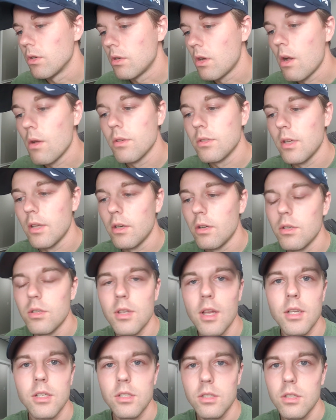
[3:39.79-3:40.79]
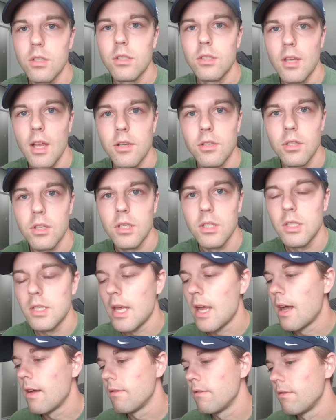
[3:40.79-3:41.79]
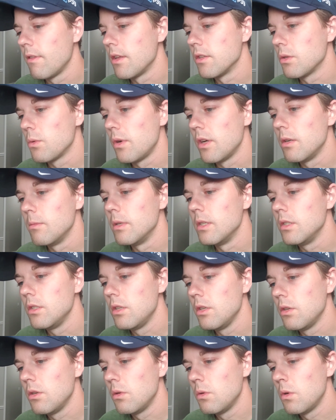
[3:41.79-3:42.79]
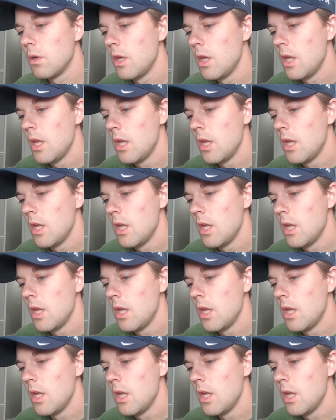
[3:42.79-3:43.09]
call center / scheduling staff. That's quite a bit too.